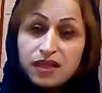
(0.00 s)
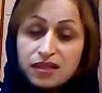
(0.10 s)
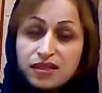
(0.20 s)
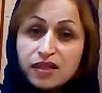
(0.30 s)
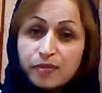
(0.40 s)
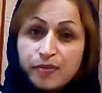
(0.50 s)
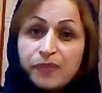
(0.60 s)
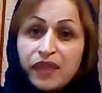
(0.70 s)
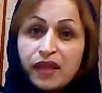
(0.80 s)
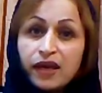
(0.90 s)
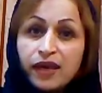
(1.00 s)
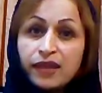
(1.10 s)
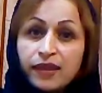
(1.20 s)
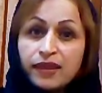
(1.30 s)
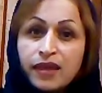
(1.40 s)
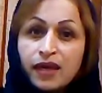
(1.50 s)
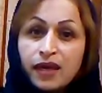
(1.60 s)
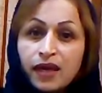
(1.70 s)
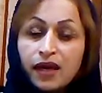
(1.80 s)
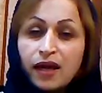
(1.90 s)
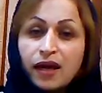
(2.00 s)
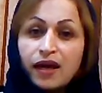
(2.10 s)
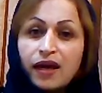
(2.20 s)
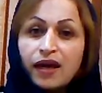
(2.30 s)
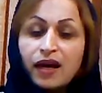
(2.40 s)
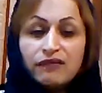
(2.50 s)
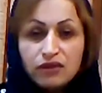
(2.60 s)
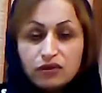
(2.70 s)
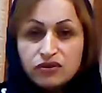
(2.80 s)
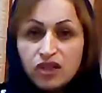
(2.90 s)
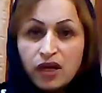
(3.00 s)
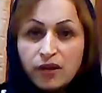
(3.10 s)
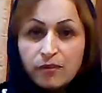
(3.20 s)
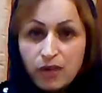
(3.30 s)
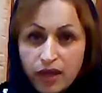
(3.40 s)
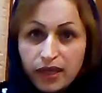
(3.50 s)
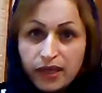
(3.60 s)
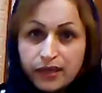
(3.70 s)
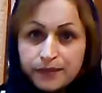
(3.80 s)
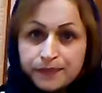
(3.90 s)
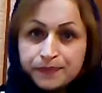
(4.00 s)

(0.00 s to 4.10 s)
by step, and have a good time. Bye.